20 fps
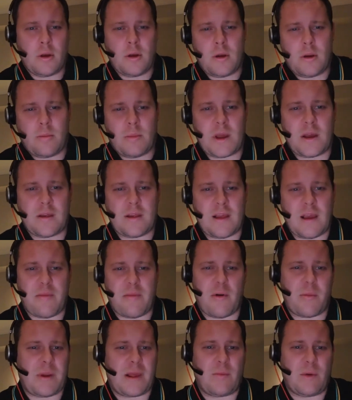because they're
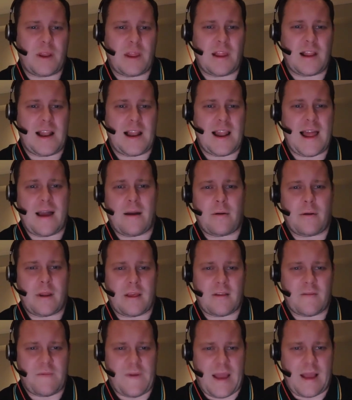probably one of the
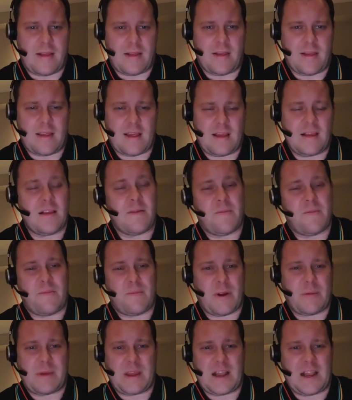loudest fans in the
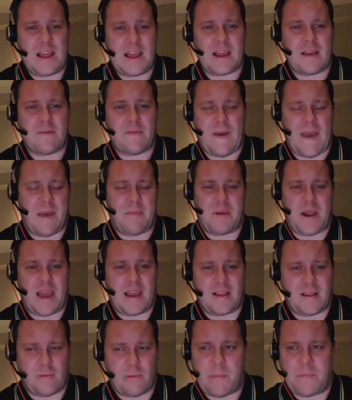Premier League. Fair
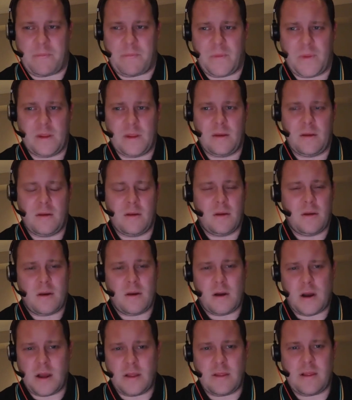play to them.
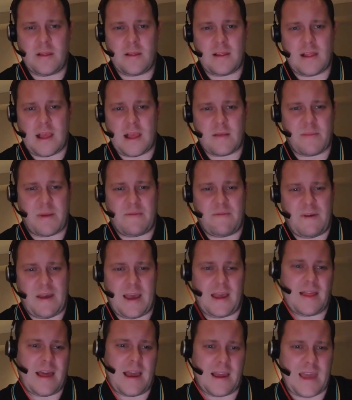And let's be
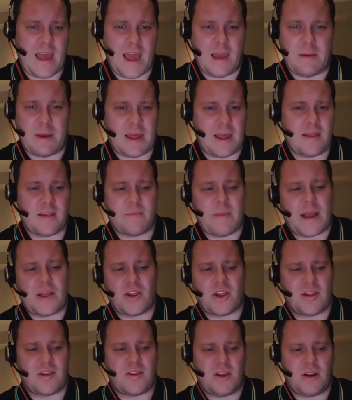fair, that game against
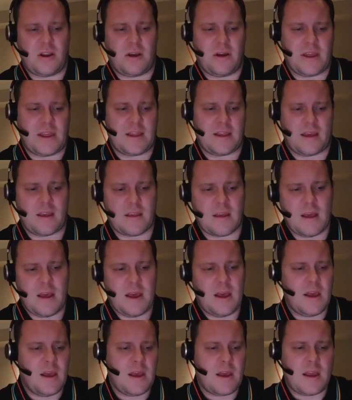Manchester United,
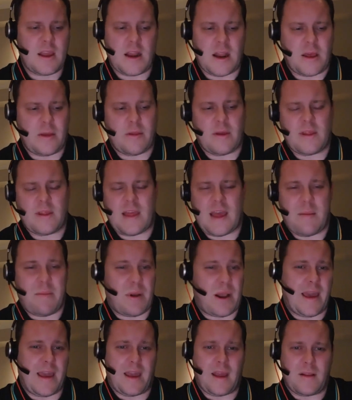that they're
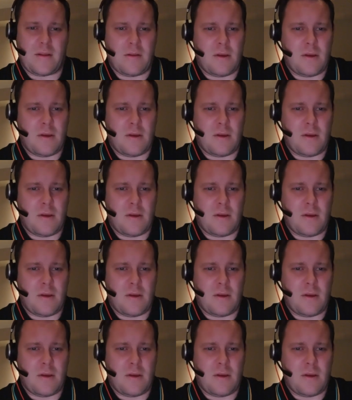playing,